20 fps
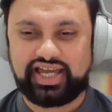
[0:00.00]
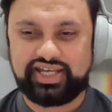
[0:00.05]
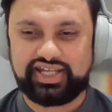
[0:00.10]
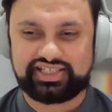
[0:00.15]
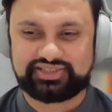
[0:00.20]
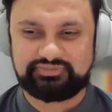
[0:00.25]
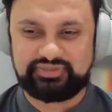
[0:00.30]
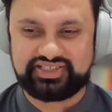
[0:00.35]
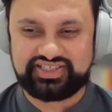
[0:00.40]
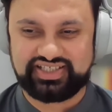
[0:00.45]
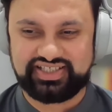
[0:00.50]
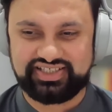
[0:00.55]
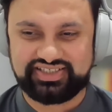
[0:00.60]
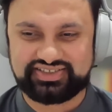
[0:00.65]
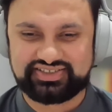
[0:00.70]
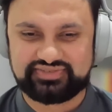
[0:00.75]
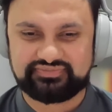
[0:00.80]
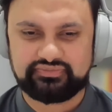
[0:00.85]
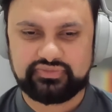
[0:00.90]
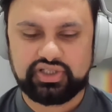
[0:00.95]
and
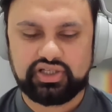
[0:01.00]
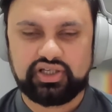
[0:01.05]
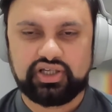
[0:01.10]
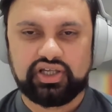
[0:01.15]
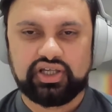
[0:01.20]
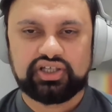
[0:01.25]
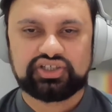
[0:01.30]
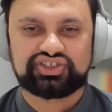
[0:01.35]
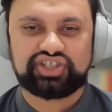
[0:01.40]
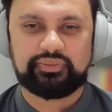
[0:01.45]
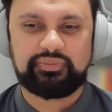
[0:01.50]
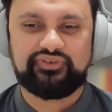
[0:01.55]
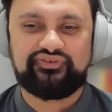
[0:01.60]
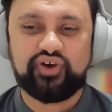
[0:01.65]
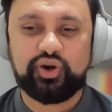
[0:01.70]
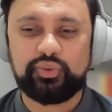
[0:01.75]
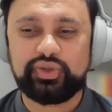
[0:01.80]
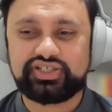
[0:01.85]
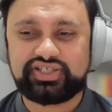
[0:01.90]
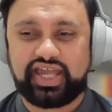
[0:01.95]
expertise. So,
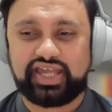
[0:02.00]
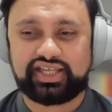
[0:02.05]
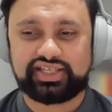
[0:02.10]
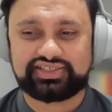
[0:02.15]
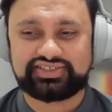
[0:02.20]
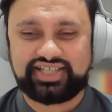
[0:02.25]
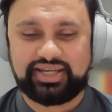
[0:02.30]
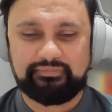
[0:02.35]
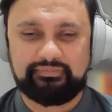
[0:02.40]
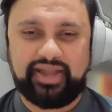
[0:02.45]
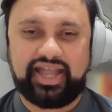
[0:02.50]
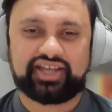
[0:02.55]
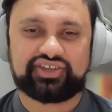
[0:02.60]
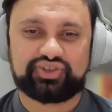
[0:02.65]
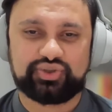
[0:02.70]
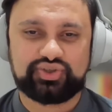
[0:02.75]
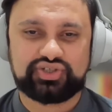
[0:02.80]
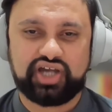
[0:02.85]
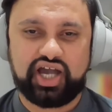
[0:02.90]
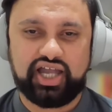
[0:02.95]
before we take a step back
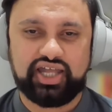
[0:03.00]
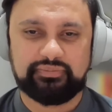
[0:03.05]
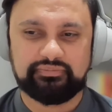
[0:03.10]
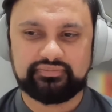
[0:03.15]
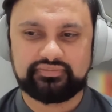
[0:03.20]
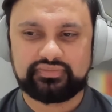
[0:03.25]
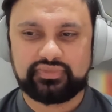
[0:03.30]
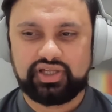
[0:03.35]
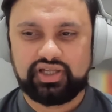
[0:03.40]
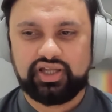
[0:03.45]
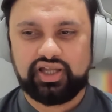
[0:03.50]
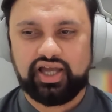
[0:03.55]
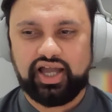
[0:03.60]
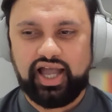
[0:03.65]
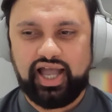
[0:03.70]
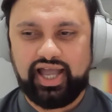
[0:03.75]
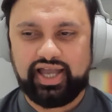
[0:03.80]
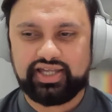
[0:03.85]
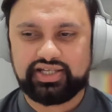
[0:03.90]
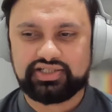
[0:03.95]
through time
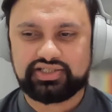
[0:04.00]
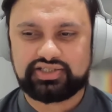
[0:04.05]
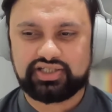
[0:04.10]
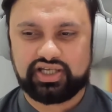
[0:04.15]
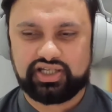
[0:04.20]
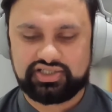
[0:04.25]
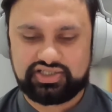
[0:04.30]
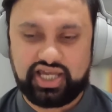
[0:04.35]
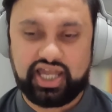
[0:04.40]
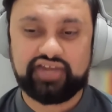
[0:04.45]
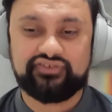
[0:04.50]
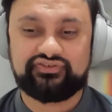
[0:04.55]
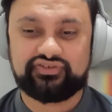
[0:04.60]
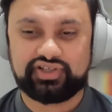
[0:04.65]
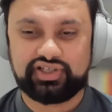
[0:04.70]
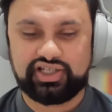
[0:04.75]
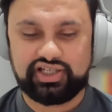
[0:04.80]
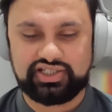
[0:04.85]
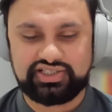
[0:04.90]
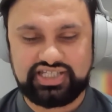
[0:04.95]
and dive
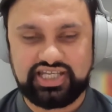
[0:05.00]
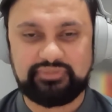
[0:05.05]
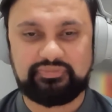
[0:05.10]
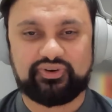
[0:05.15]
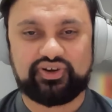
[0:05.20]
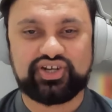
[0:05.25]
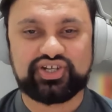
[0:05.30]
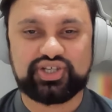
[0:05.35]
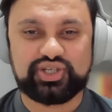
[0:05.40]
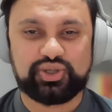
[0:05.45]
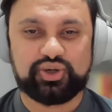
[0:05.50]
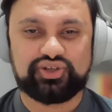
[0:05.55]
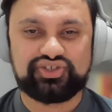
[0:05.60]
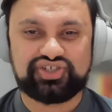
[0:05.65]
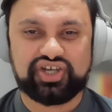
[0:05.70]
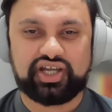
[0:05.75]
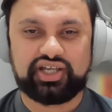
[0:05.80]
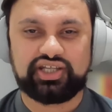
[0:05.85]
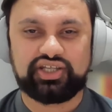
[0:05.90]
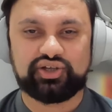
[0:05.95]
deeper into your
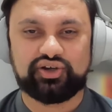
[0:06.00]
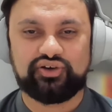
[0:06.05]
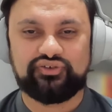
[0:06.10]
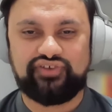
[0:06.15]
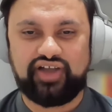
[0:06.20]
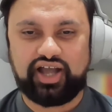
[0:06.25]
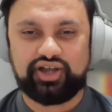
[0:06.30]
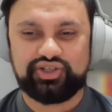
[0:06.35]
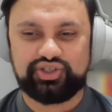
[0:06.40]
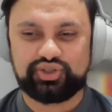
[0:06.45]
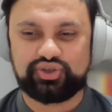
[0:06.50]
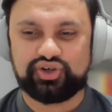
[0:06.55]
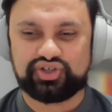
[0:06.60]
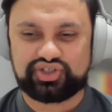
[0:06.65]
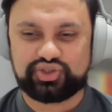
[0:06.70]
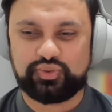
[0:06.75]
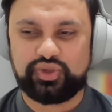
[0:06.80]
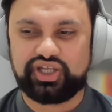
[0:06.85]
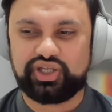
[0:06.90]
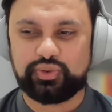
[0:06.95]
journey of how you
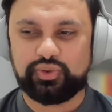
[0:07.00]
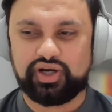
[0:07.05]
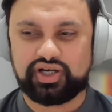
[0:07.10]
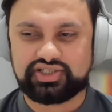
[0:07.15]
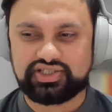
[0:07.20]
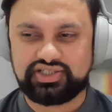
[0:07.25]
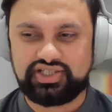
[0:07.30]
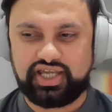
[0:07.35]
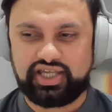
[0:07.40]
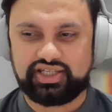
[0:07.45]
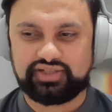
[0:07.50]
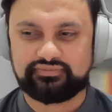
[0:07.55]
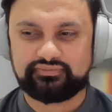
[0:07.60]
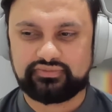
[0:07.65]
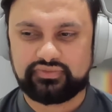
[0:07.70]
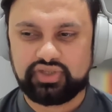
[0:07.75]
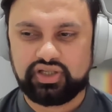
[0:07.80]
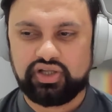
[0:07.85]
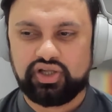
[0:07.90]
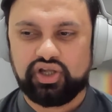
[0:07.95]
got to where you are today,
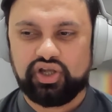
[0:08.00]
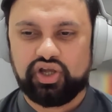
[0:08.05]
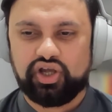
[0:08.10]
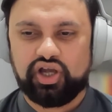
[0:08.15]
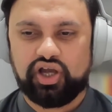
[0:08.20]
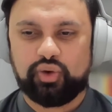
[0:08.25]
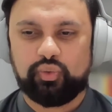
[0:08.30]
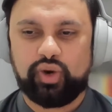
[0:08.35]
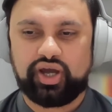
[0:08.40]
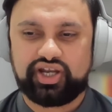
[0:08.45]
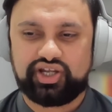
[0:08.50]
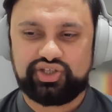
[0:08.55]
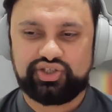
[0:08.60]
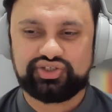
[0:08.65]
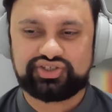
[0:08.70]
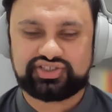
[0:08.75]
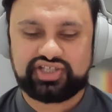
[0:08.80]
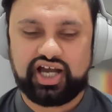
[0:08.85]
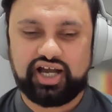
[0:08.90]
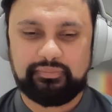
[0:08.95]
why don't
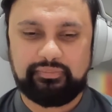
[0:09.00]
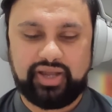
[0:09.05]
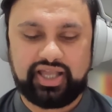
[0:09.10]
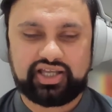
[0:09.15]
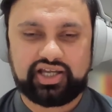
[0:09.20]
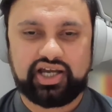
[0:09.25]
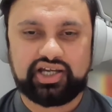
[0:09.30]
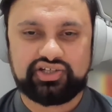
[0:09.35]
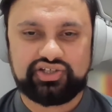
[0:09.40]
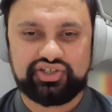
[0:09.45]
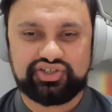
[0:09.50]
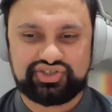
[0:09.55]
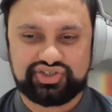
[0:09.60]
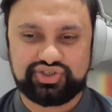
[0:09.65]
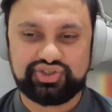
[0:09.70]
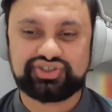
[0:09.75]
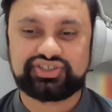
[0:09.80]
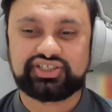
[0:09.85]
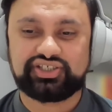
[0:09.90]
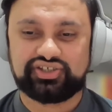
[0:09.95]
you start by kindly
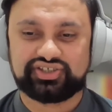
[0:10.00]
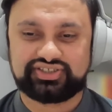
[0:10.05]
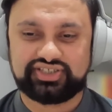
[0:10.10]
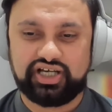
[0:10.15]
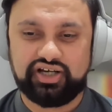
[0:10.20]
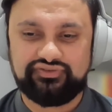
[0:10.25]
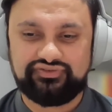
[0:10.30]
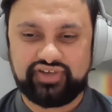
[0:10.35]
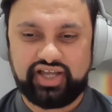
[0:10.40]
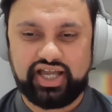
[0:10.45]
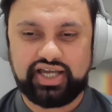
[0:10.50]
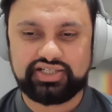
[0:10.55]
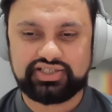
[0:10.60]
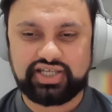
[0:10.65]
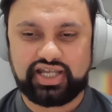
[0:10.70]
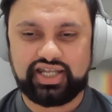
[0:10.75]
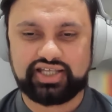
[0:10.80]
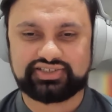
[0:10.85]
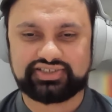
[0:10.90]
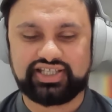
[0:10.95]
introducing yourself and
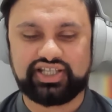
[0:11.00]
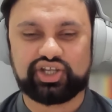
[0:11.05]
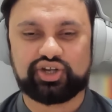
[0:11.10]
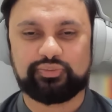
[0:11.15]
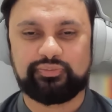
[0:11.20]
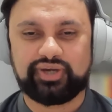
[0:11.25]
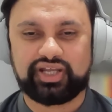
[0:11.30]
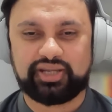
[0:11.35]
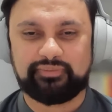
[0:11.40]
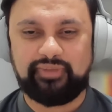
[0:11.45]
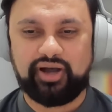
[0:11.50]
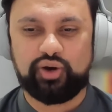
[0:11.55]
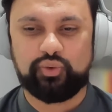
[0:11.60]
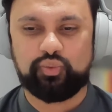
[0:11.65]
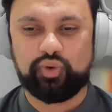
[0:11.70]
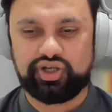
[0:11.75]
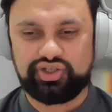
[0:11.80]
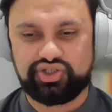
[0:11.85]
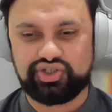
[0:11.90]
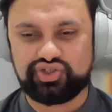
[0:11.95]
tell us a little bit about
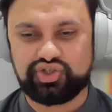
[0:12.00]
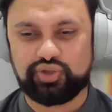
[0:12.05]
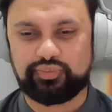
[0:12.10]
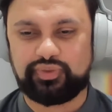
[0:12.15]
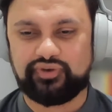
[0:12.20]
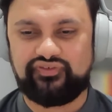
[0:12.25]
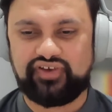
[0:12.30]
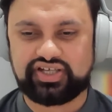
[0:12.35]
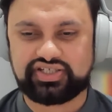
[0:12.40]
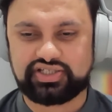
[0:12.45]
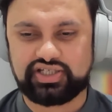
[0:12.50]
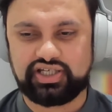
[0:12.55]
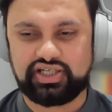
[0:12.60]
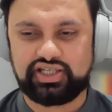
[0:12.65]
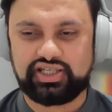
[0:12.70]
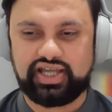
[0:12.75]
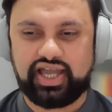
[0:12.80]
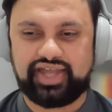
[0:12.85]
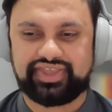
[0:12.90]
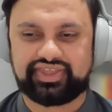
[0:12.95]
what you do
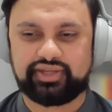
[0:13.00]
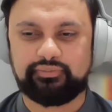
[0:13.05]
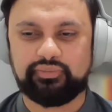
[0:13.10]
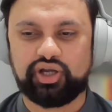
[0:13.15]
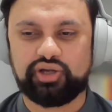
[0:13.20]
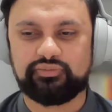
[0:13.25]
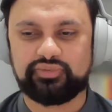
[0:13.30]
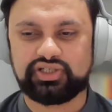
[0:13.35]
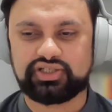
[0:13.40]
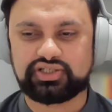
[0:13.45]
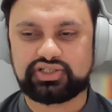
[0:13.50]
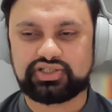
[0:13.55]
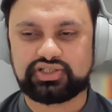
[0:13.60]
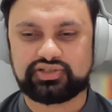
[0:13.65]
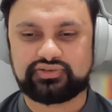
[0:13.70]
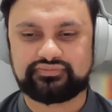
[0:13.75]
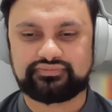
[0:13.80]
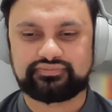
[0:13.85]
professionally at the moment?